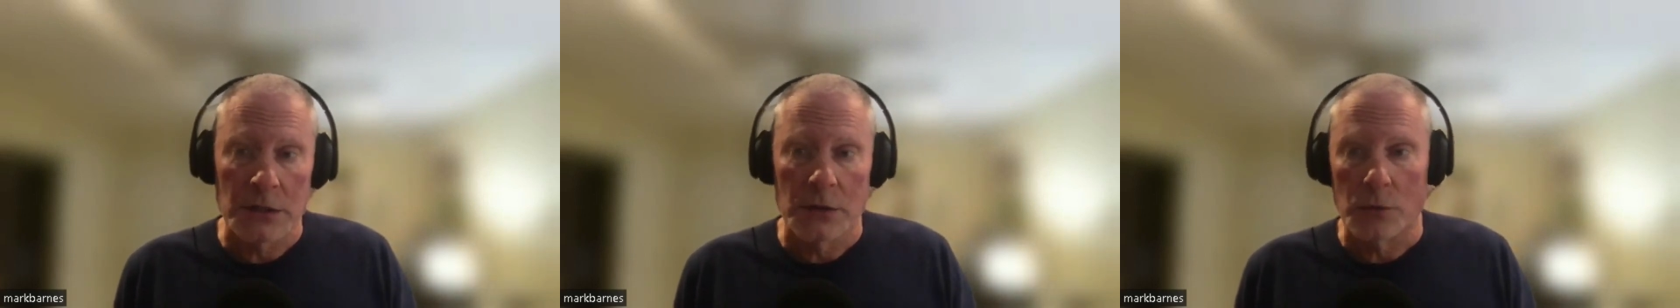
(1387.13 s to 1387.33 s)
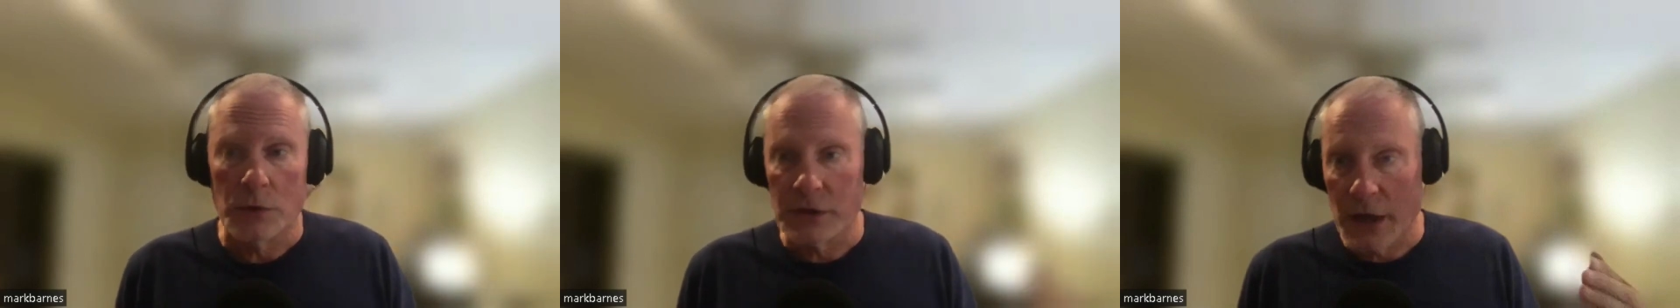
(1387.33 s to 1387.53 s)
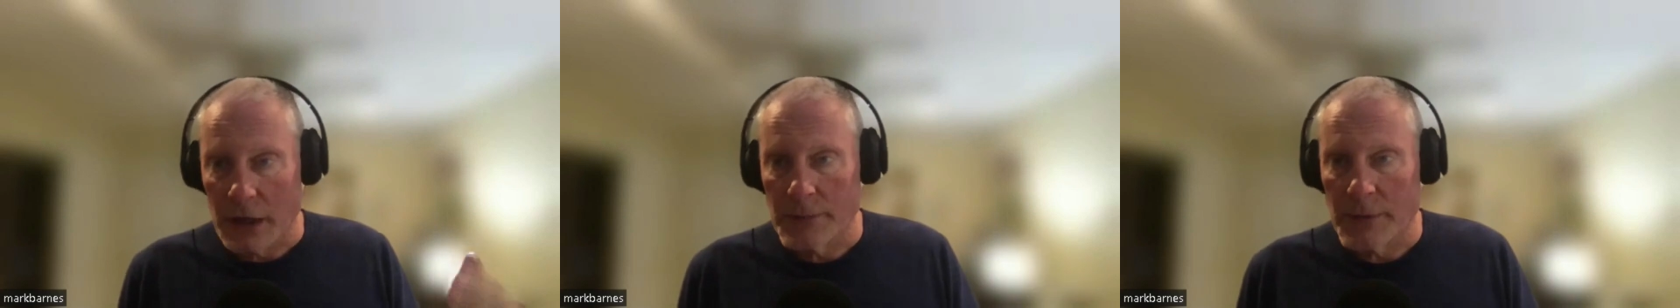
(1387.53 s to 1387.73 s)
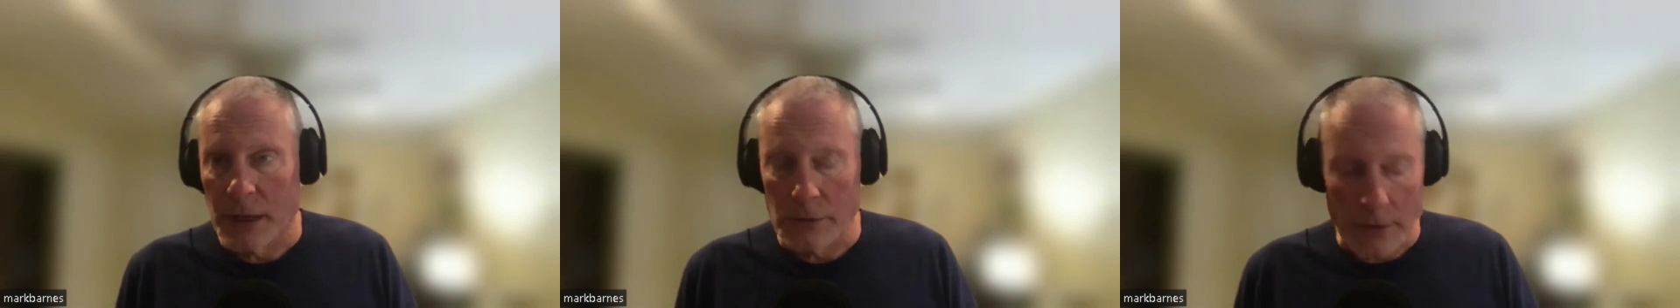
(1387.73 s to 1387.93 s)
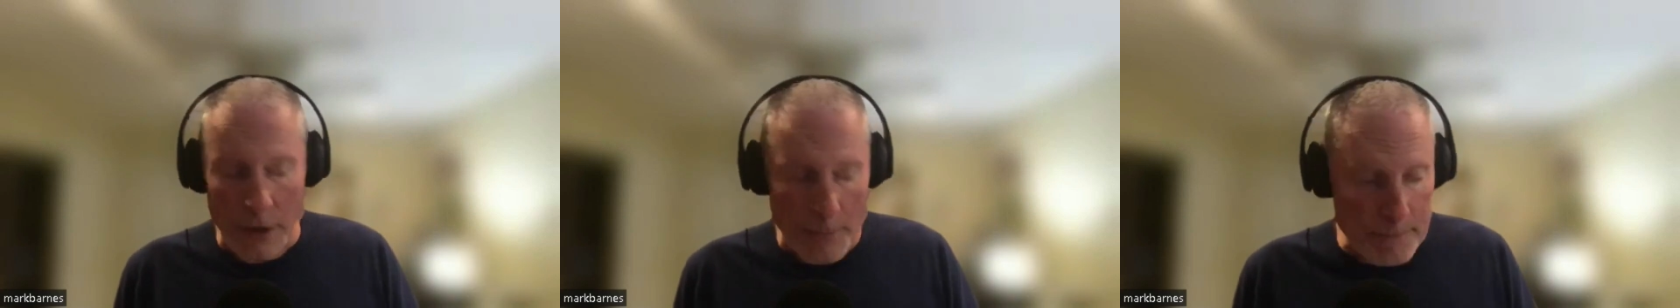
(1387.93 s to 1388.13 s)
We talk
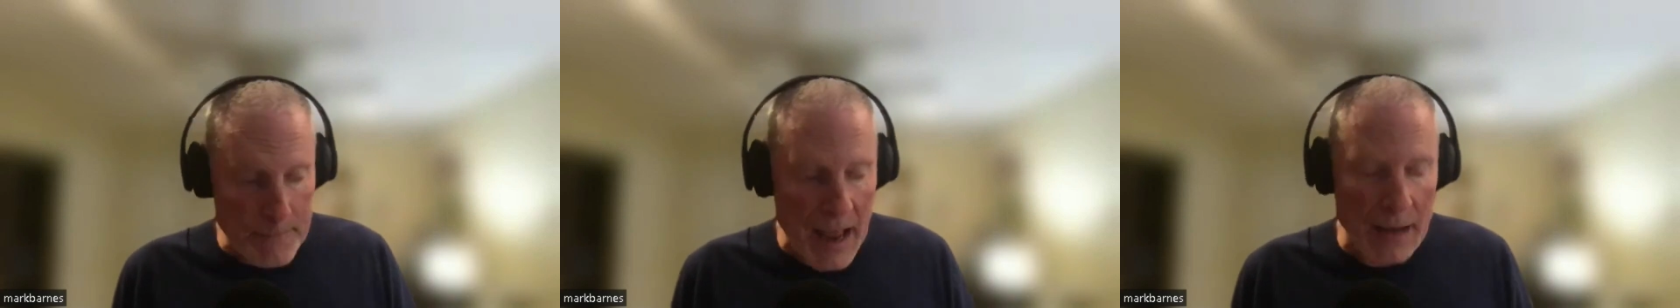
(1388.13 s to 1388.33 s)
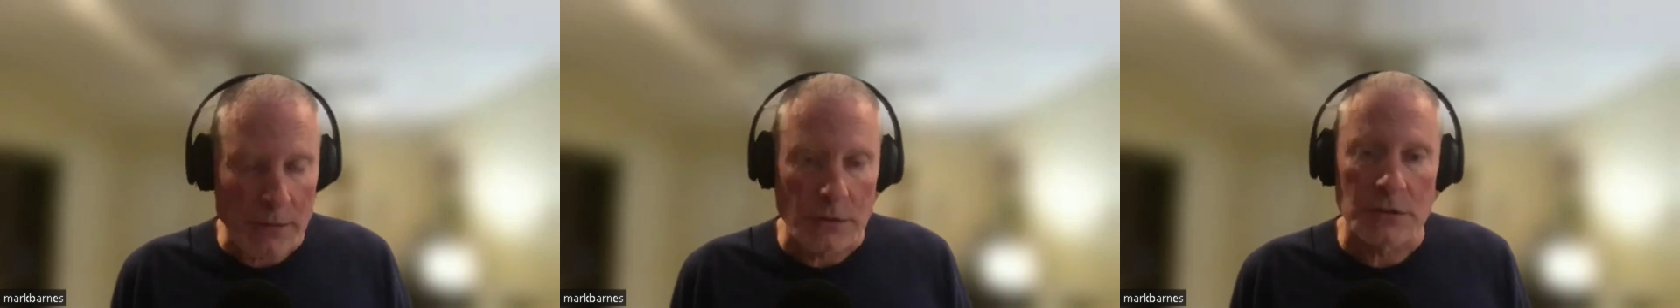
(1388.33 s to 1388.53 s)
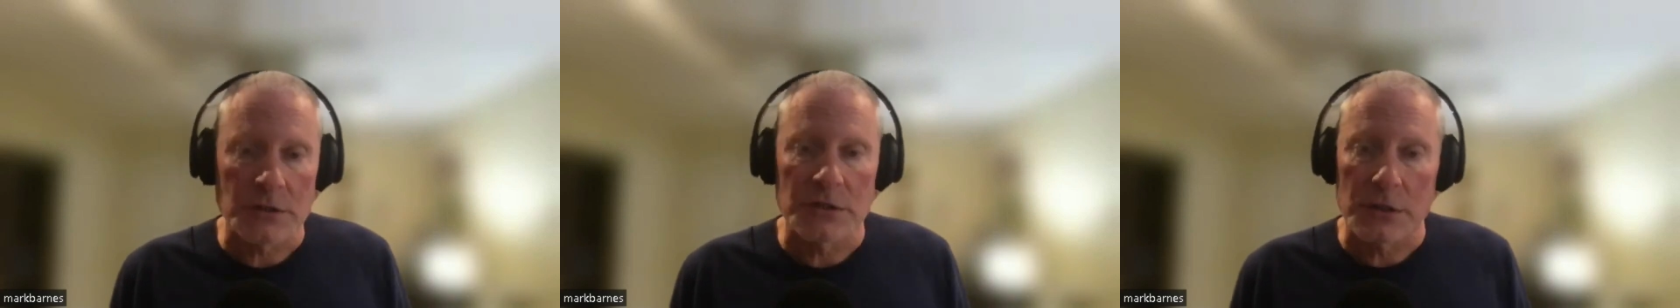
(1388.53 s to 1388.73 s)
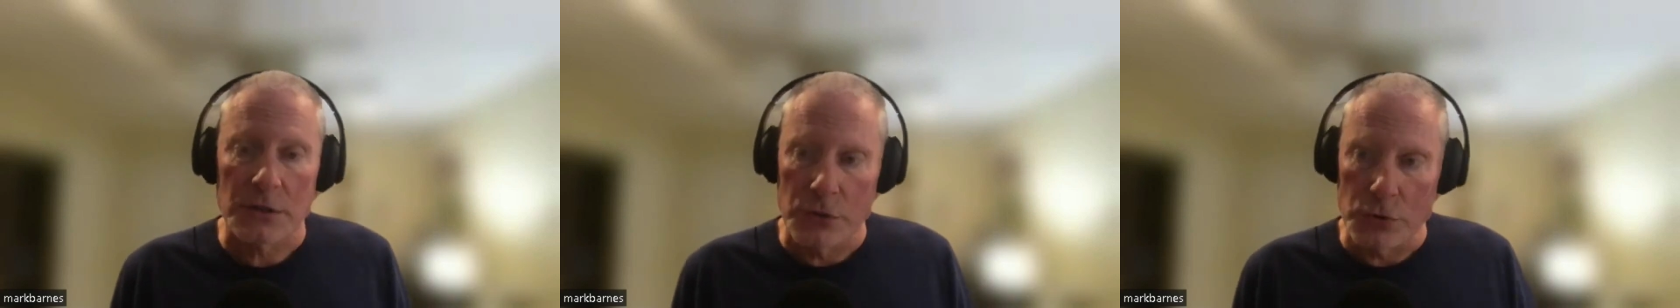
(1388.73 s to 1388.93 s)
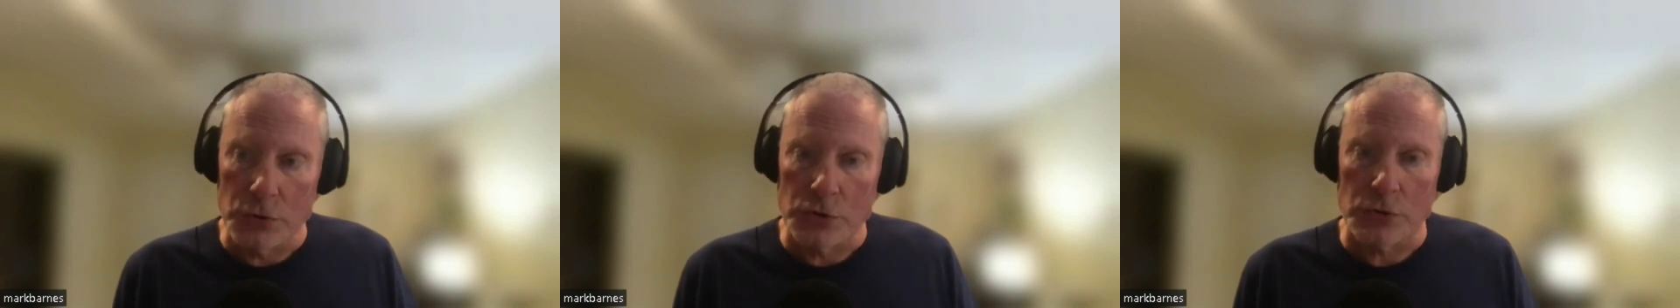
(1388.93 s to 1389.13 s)
about a balanced
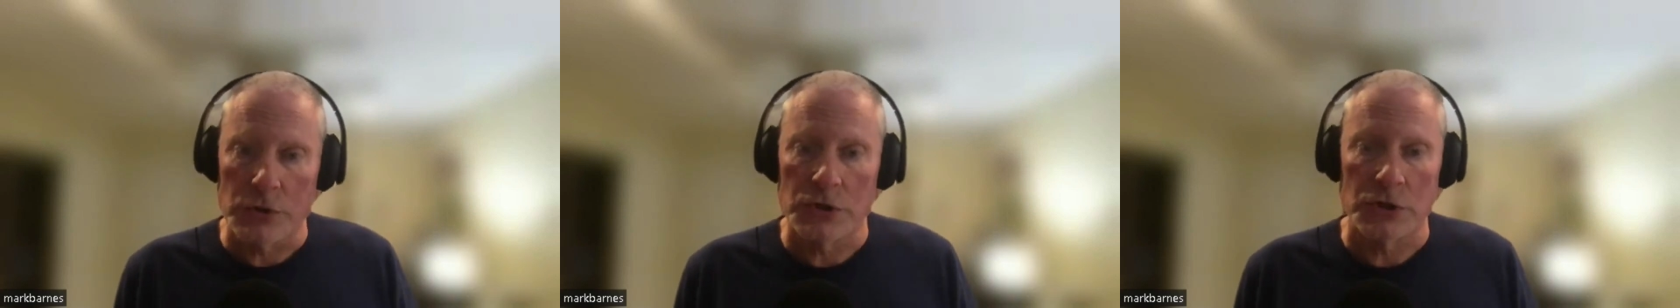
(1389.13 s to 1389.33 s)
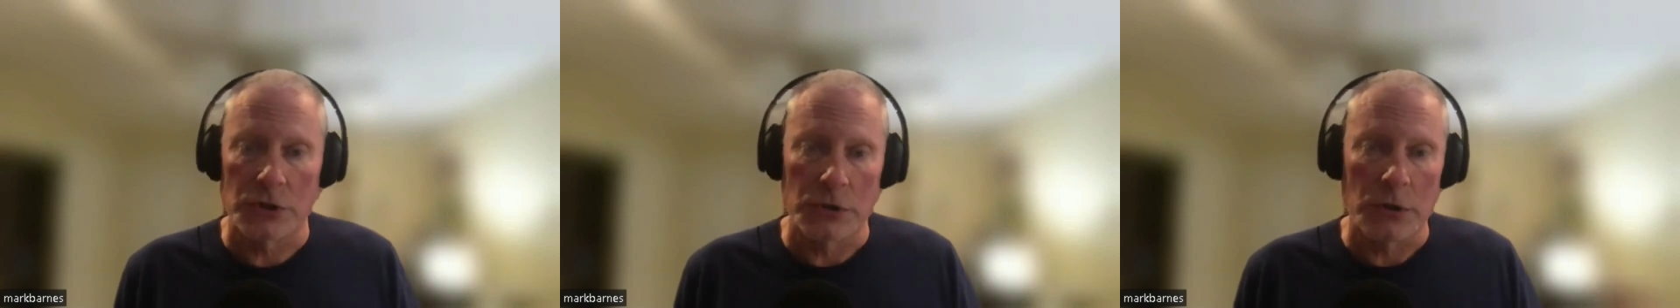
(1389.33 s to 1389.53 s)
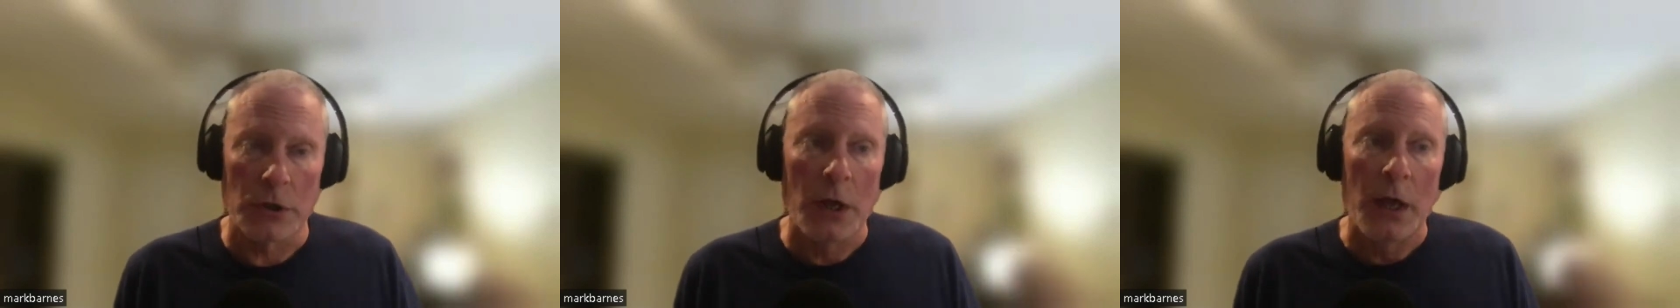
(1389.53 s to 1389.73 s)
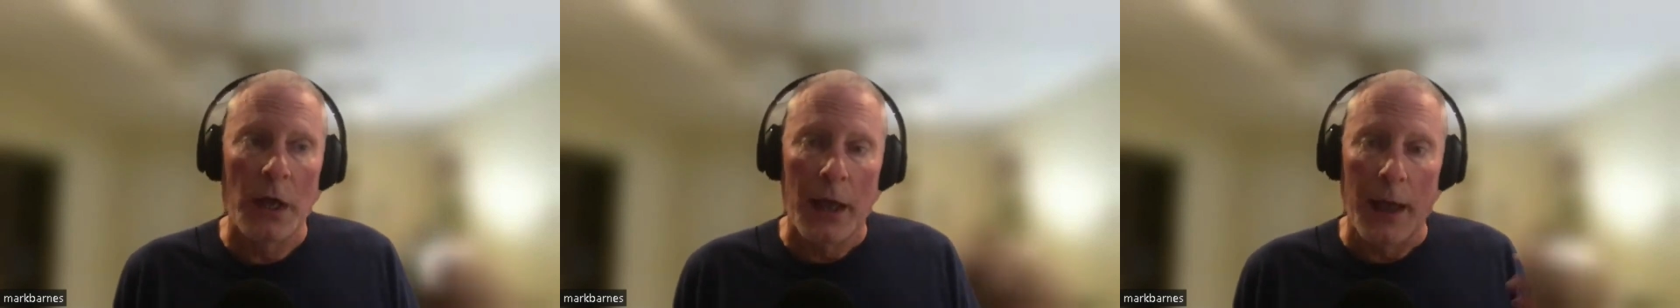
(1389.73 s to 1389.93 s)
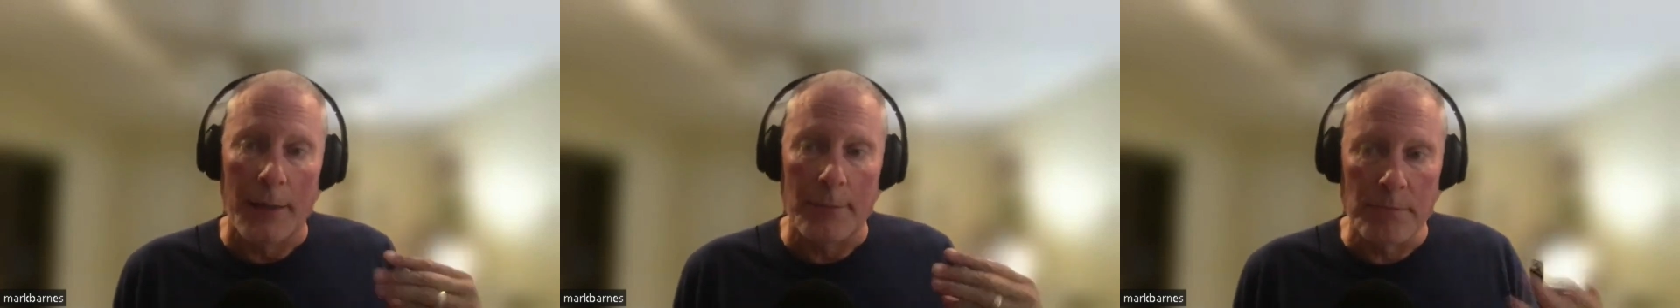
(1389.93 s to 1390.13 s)
nutrition
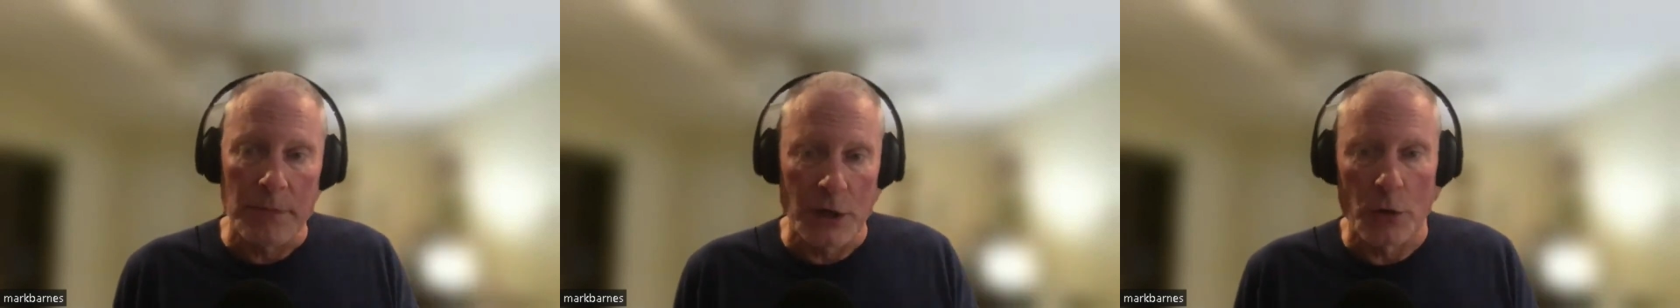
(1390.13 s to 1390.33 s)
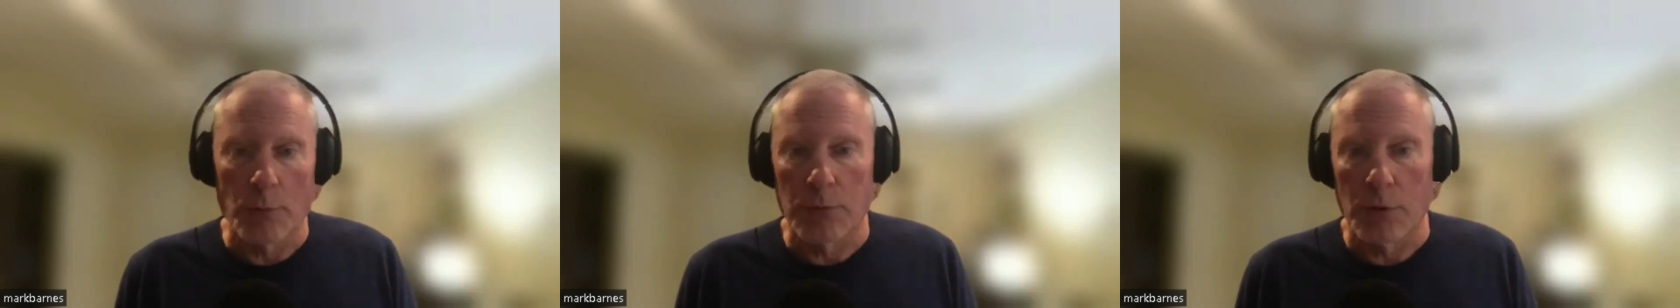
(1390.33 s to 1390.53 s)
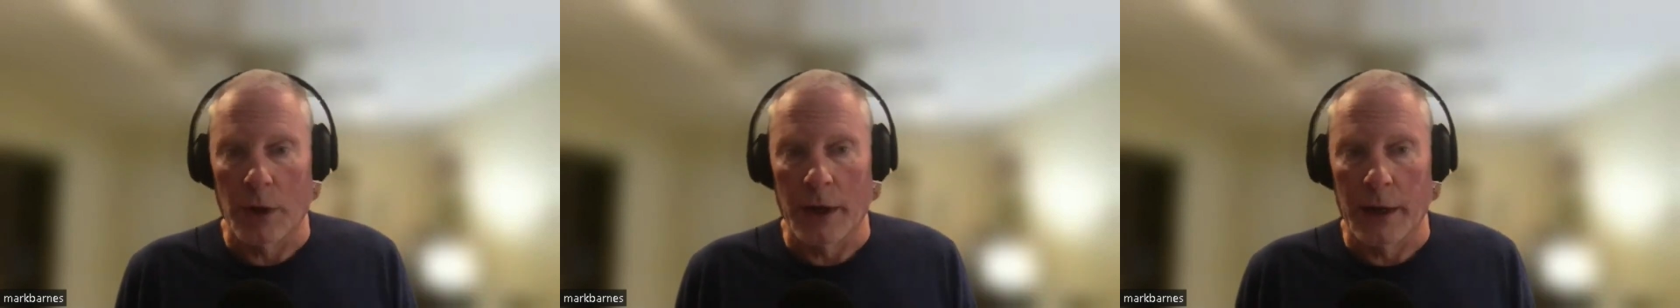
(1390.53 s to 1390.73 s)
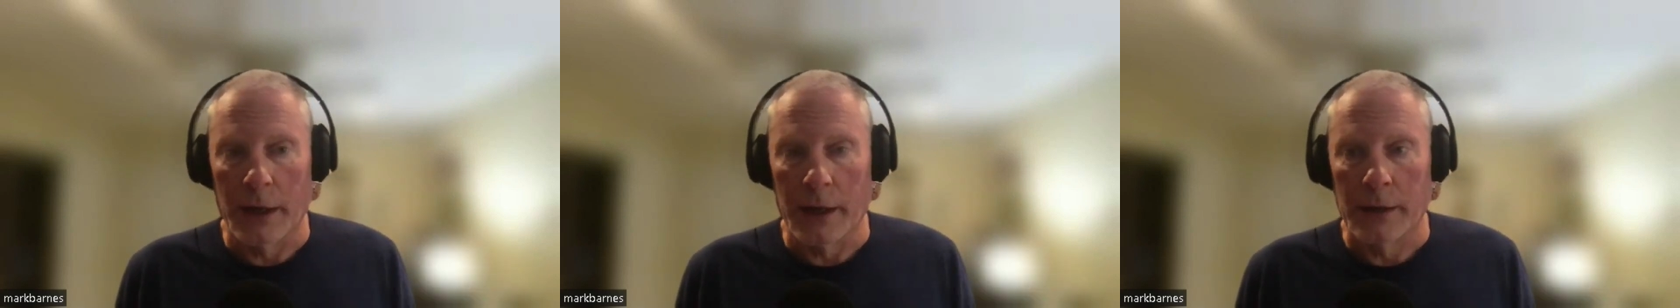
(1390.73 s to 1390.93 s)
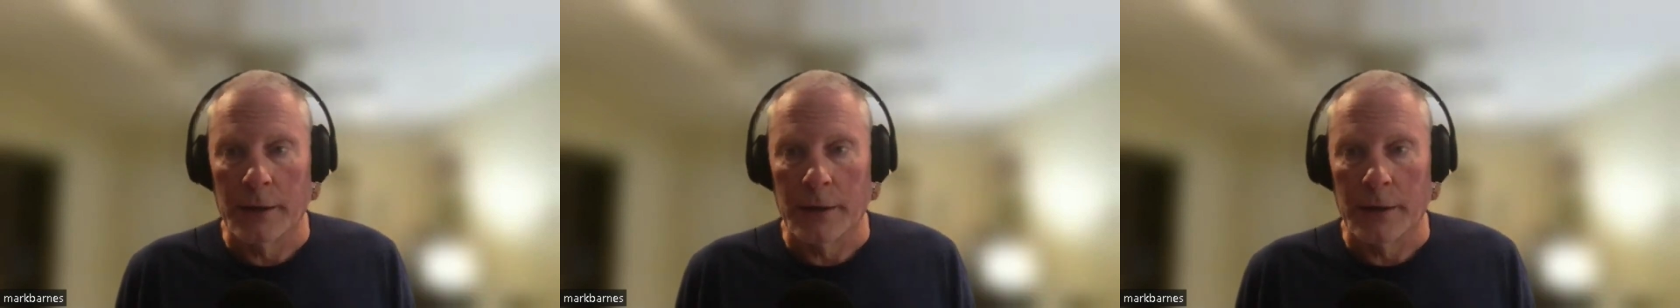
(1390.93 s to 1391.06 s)
and meal planning.